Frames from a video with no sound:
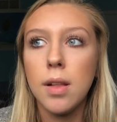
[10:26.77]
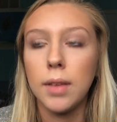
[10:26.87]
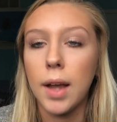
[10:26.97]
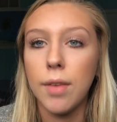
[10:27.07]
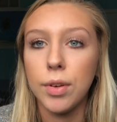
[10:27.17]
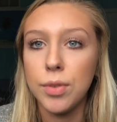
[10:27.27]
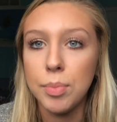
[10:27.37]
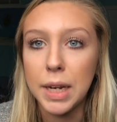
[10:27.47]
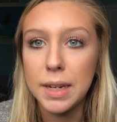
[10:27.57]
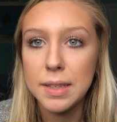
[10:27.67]
like every few
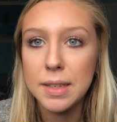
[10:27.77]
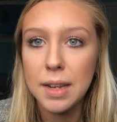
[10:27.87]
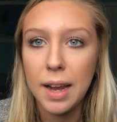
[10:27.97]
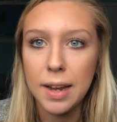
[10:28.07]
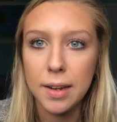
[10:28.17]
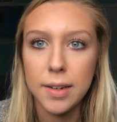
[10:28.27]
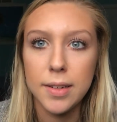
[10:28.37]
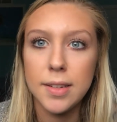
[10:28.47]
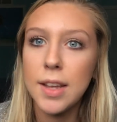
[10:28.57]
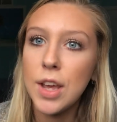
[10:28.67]
minutes,
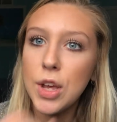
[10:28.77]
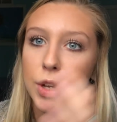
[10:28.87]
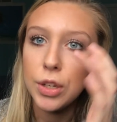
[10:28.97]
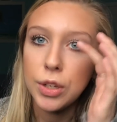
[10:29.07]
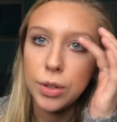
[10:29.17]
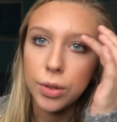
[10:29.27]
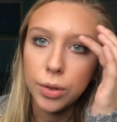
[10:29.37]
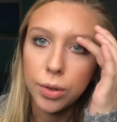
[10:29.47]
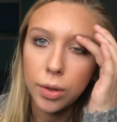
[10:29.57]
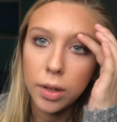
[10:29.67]
and
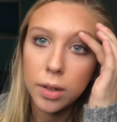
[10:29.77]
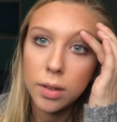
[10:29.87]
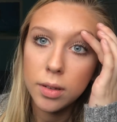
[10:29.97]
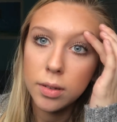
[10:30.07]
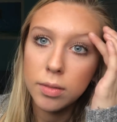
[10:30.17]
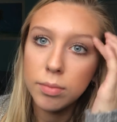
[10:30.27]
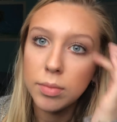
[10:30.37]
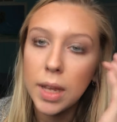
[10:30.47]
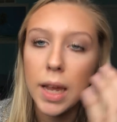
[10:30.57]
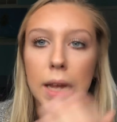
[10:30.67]
you
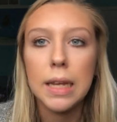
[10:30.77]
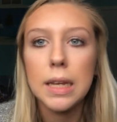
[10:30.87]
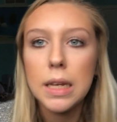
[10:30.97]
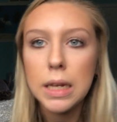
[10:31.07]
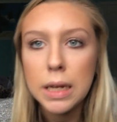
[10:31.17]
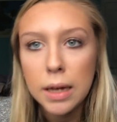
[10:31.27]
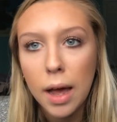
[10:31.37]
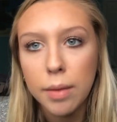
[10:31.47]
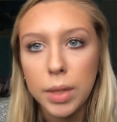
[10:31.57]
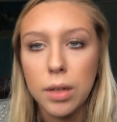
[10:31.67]
can't eat.
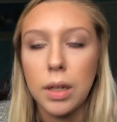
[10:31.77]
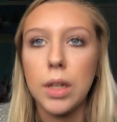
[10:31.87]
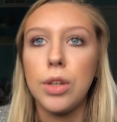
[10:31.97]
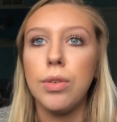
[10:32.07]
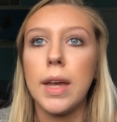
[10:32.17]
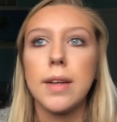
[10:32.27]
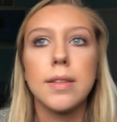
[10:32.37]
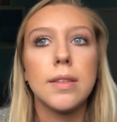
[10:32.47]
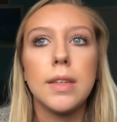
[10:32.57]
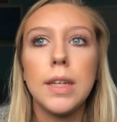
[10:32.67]
I mean, like, you can't
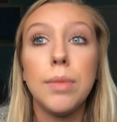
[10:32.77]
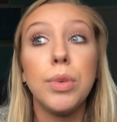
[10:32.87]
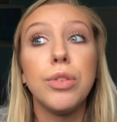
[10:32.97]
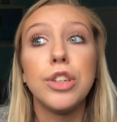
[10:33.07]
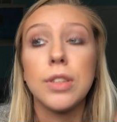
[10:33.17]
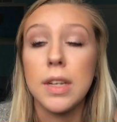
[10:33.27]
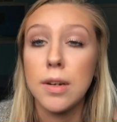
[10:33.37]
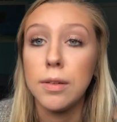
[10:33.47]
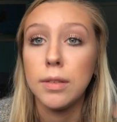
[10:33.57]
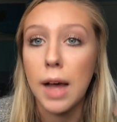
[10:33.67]
sleep. You're just in
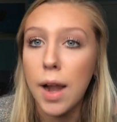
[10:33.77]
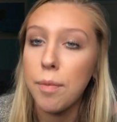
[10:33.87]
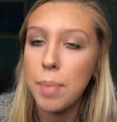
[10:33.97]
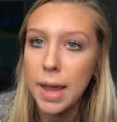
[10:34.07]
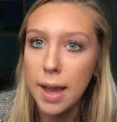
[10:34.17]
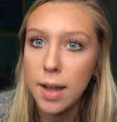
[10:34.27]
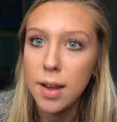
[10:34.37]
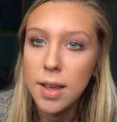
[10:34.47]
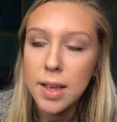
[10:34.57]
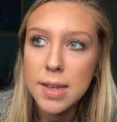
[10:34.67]
a lot of pain.
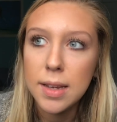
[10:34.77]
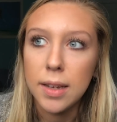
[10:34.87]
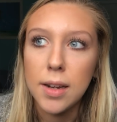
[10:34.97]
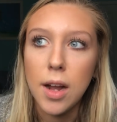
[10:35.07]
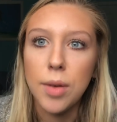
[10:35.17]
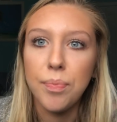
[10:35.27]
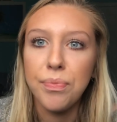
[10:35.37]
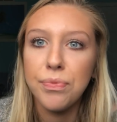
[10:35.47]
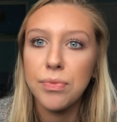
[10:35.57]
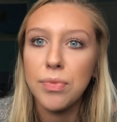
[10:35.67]
And
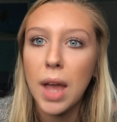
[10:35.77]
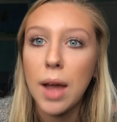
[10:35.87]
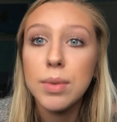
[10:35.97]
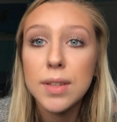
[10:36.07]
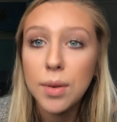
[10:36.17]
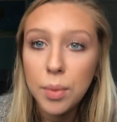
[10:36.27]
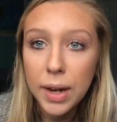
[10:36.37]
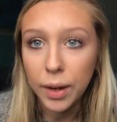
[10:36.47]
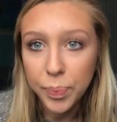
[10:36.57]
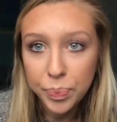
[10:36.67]
I was not
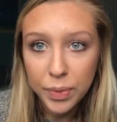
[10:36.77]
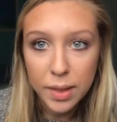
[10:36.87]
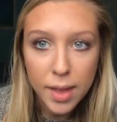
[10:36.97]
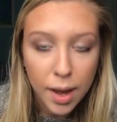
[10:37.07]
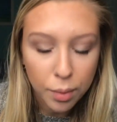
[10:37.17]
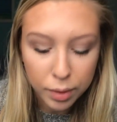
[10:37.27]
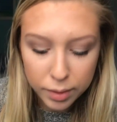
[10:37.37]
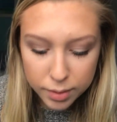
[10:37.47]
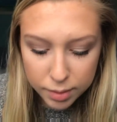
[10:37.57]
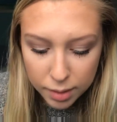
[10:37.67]
aware that that
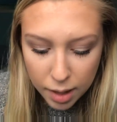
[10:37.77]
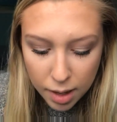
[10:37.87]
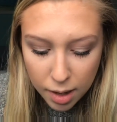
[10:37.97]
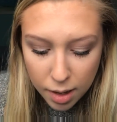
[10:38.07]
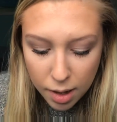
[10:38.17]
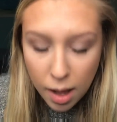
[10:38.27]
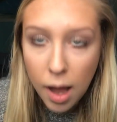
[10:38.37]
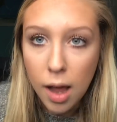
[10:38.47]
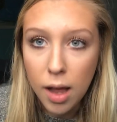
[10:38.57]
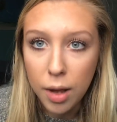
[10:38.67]
was
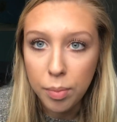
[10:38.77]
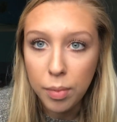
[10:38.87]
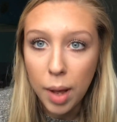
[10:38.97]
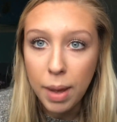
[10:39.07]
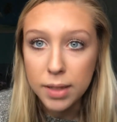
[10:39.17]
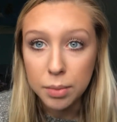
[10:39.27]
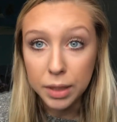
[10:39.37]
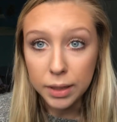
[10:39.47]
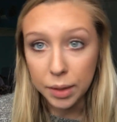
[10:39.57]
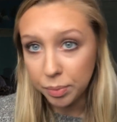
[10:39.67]
a
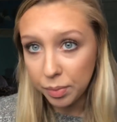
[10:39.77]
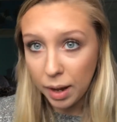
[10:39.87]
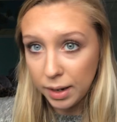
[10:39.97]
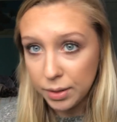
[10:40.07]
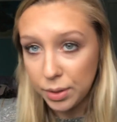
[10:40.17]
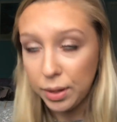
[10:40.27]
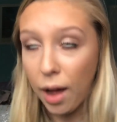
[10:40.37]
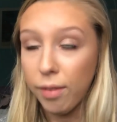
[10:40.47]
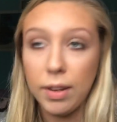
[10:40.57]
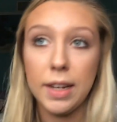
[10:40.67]
possibility on
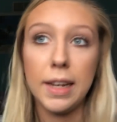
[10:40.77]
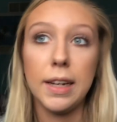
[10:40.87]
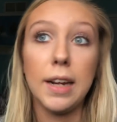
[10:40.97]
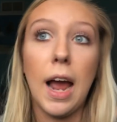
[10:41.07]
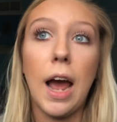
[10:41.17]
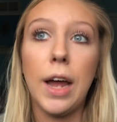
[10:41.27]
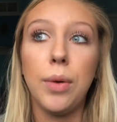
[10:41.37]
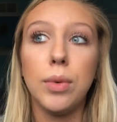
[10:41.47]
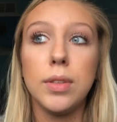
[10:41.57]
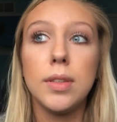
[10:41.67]
ZOLOFT, and I
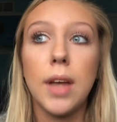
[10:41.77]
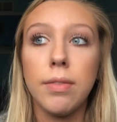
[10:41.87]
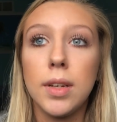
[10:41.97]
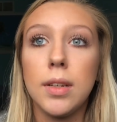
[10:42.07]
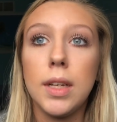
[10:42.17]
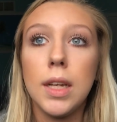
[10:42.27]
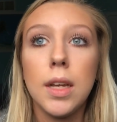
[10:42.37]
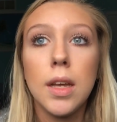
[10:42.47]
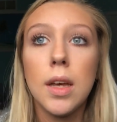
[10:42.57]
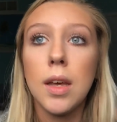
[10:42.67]
was definitely